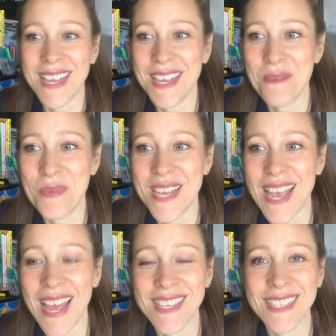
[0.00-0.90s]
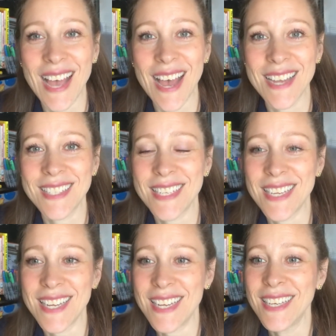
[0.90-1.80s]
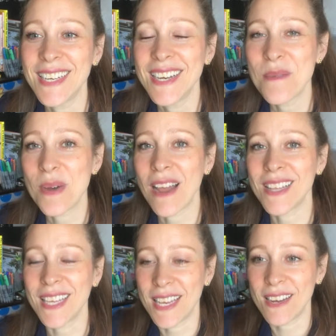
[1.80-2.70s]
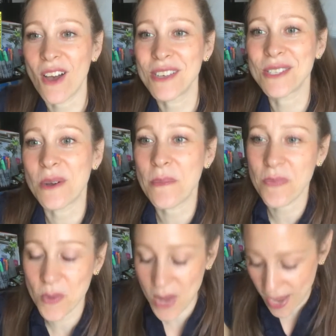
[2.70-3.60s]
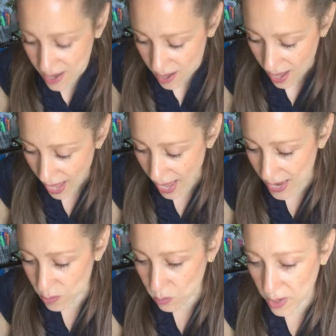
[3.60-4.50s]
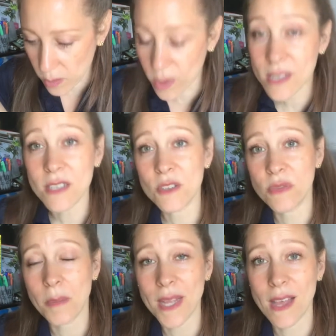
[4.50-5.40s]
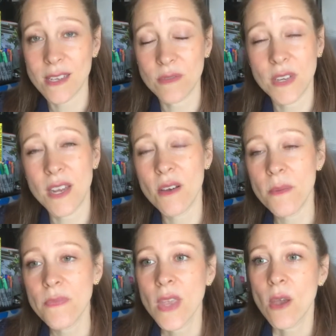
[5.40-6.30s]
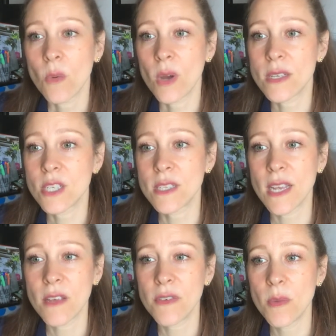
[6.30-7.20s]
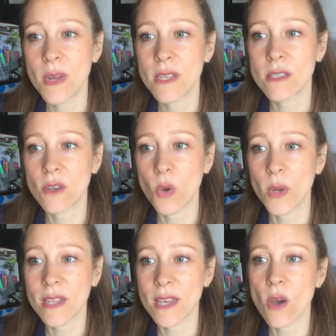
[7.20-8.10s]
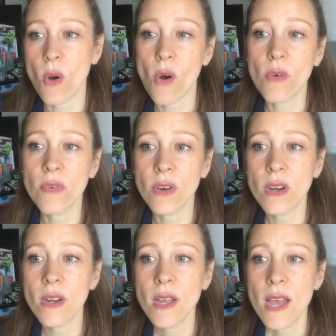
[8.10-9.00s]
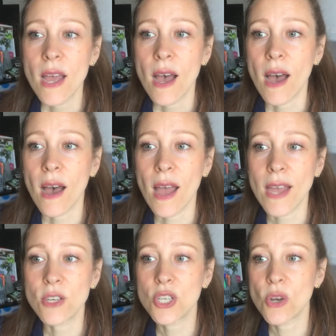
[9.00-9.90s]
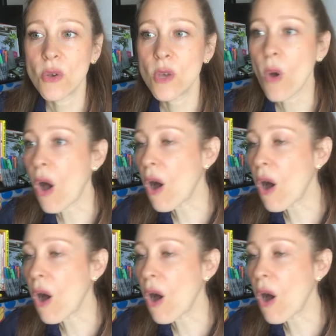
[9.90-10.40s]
WEBSITE, but I'll link it also. Okay. And what I wanted to do for my last video was just take a few minutes to quickly go over and show you